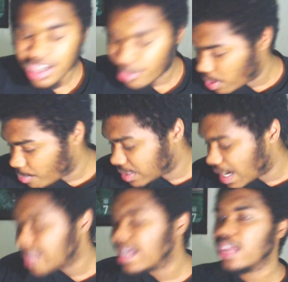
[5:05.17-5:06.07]
But
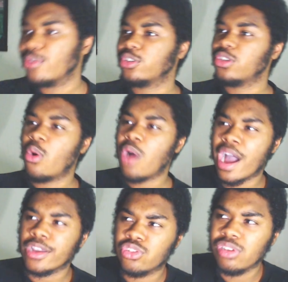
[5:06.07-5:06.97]
besides that, there was no
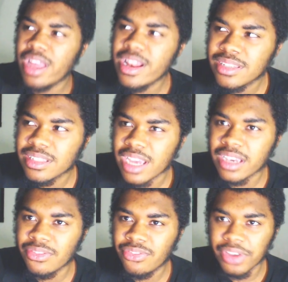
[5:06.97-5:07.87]
actual instance I
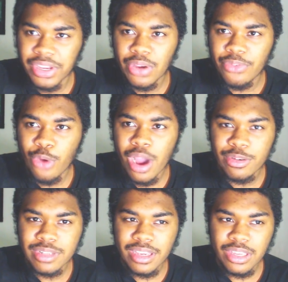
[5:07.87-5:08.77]
can think of where I
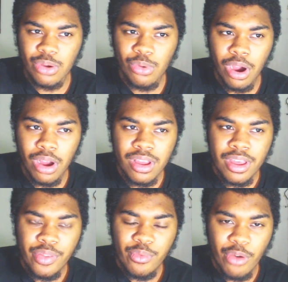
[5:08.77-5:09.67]
was like, you know what,
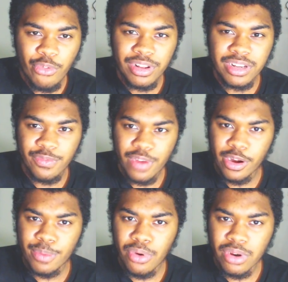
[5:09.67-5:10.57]
the referee did a
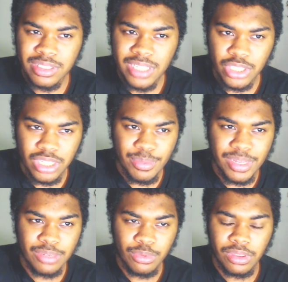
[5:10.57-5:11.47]
very poor decision here. I
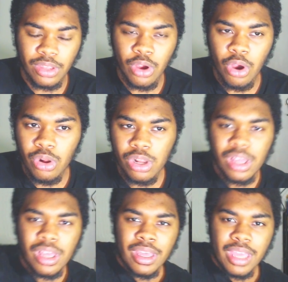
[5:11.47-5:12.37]
mean, with the goal,
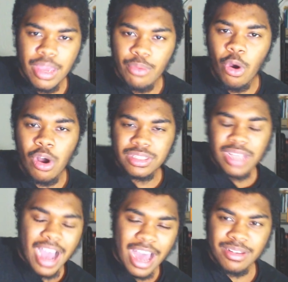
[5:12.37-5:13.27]
it was
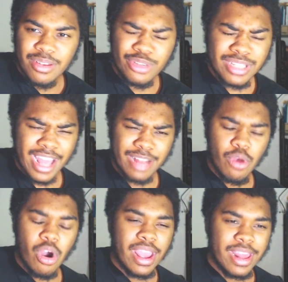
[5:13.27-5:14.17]
a hand. It was
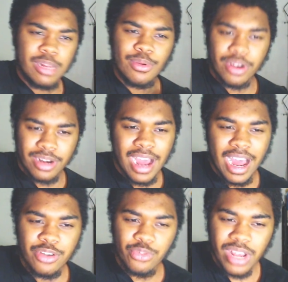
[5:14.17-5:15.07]
more elbow than a
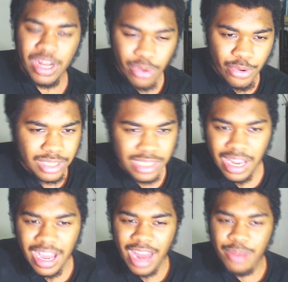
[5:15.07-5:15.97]
hand, really, but it was still
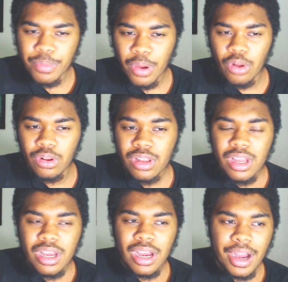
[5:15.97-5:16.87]
a handball.
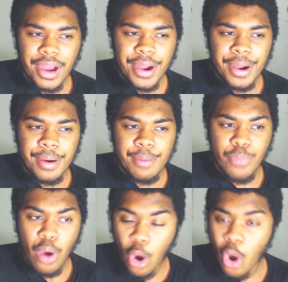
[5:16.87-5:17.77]

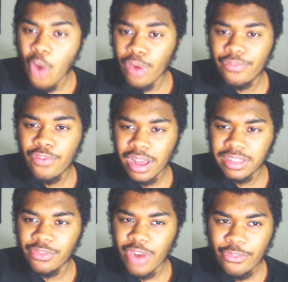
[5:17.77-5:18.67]
But overall, I thought like
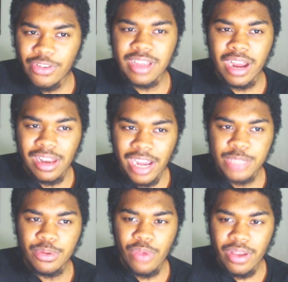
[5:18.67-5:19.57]
the referees and the
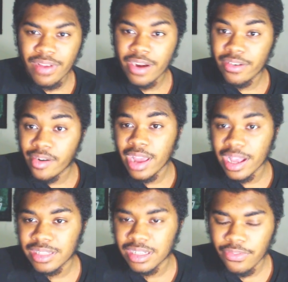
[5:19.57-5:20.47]
linesmen were very, very
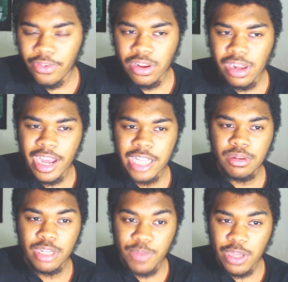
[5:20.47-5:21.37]
excellent. I thought the
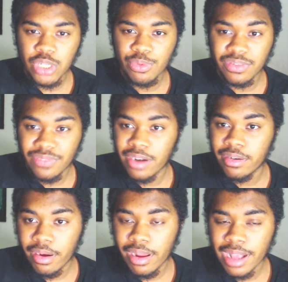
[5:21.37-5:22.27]
linesman especially was very,
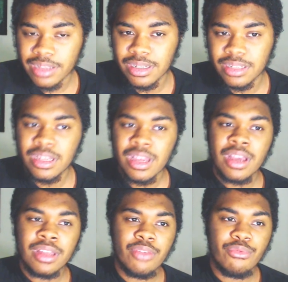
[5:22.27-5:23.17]
very excellent.
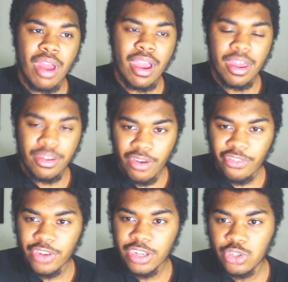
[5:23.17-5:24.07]
The
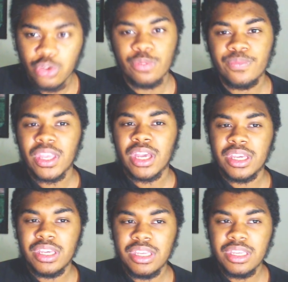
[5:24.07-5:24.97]
referee too,
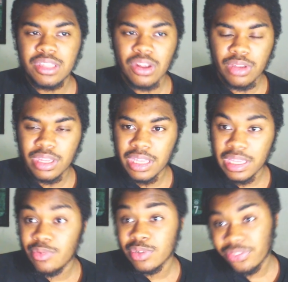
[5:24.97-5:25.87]

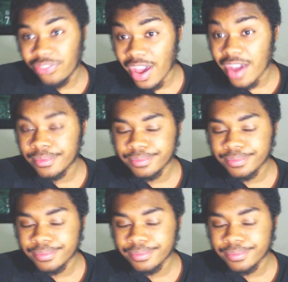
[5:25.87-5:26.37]
he was fair.